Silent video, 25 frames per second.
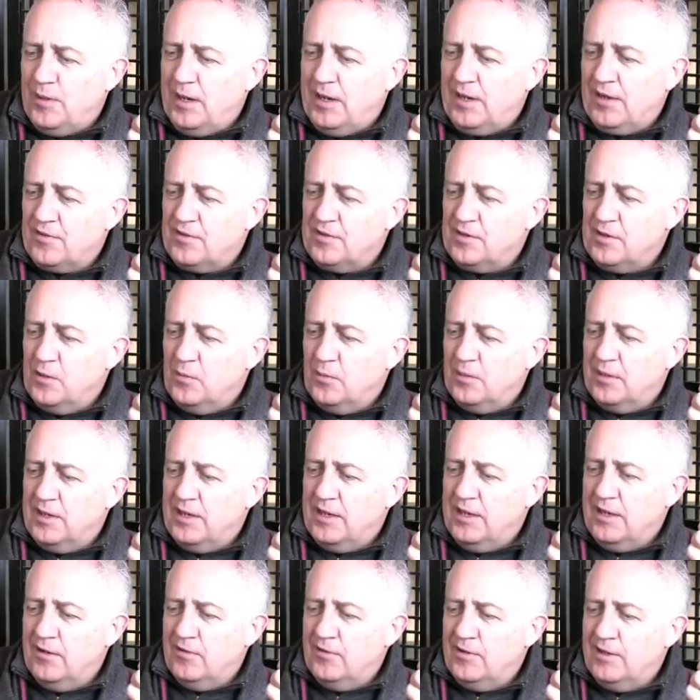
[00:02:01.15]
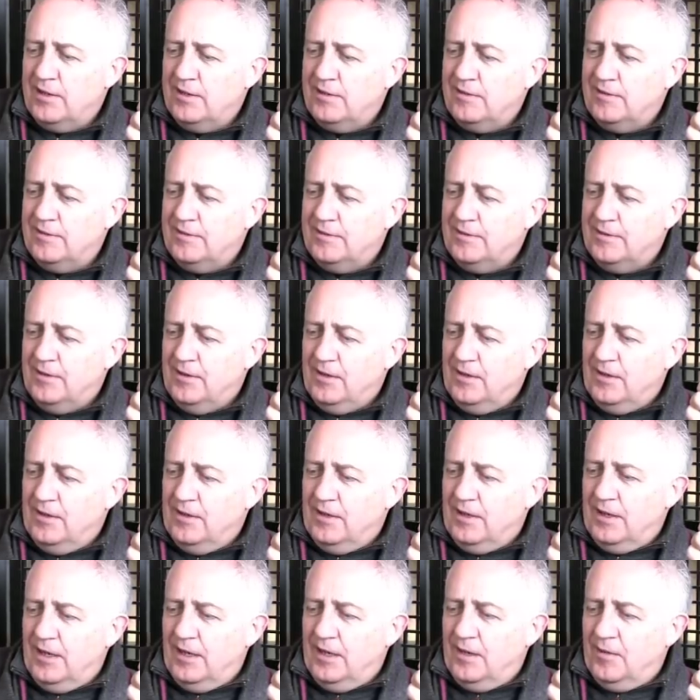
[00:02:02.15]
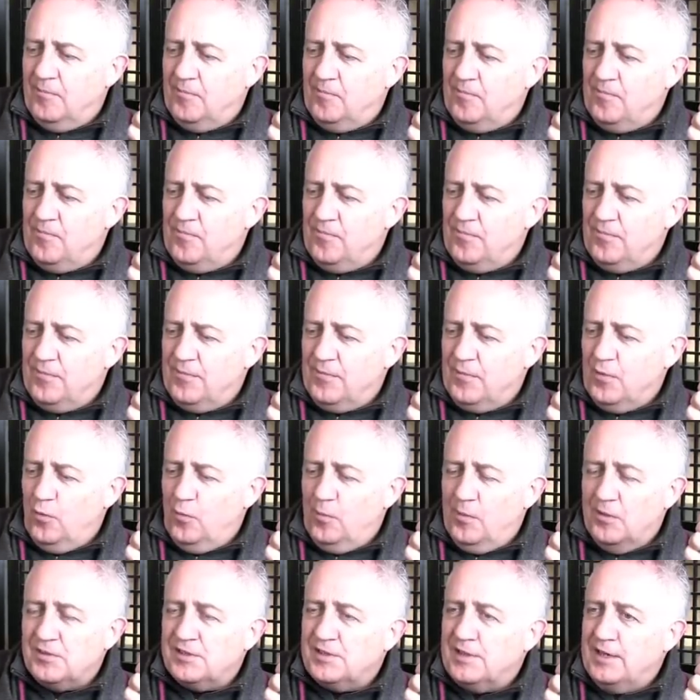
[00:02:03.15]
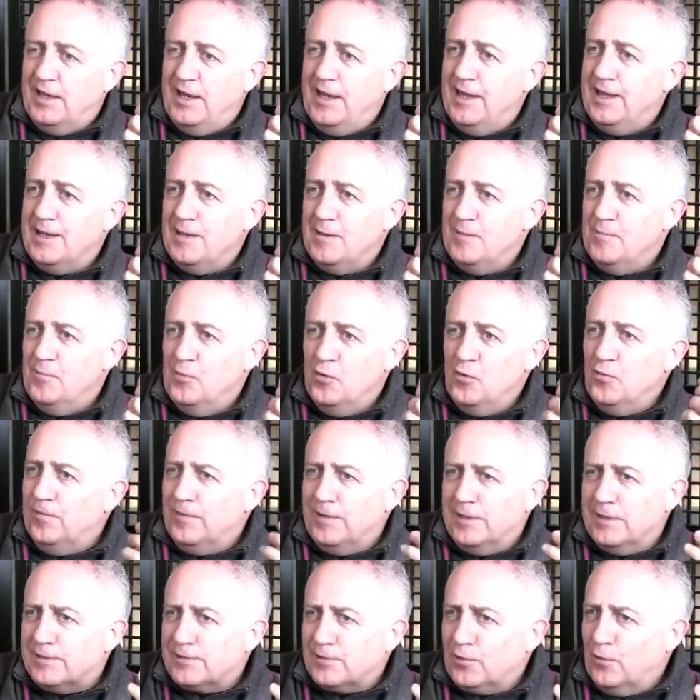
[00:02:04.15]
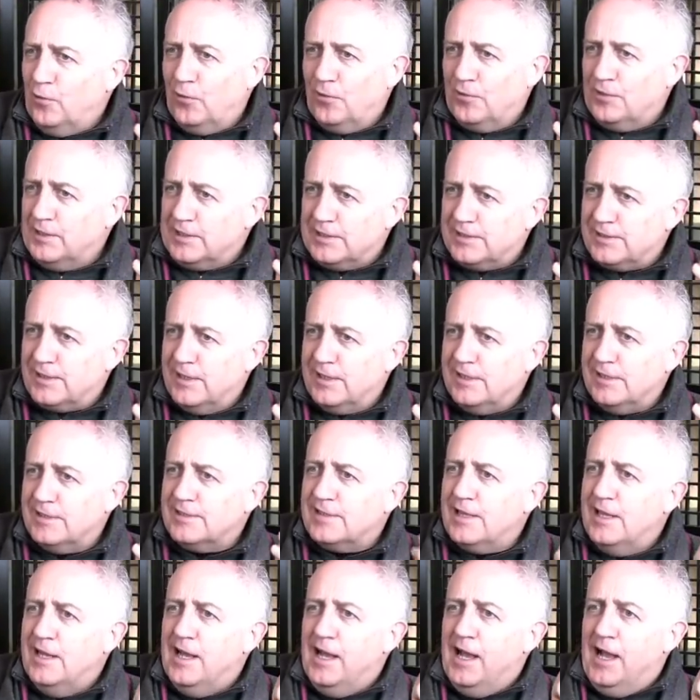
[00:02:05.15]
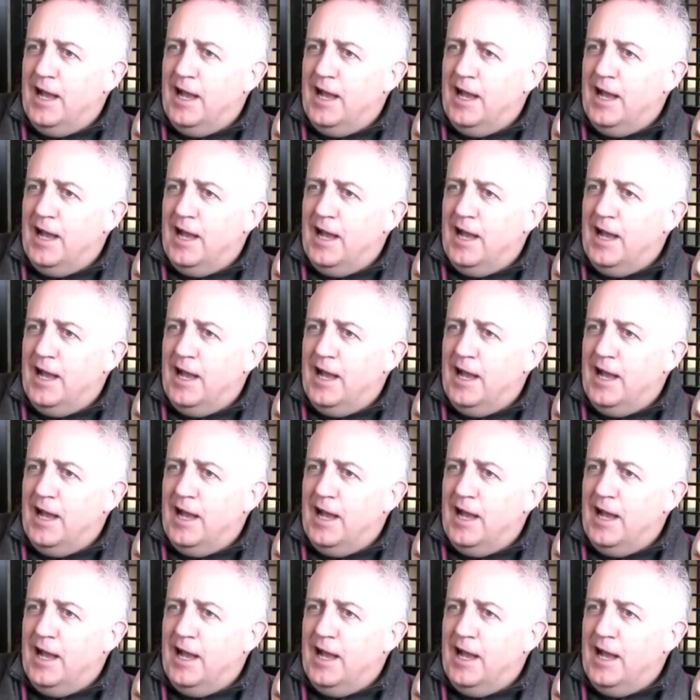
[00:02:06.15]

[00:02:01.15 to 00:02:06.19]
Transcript: palette that you would hear in um, almost any movie score these days.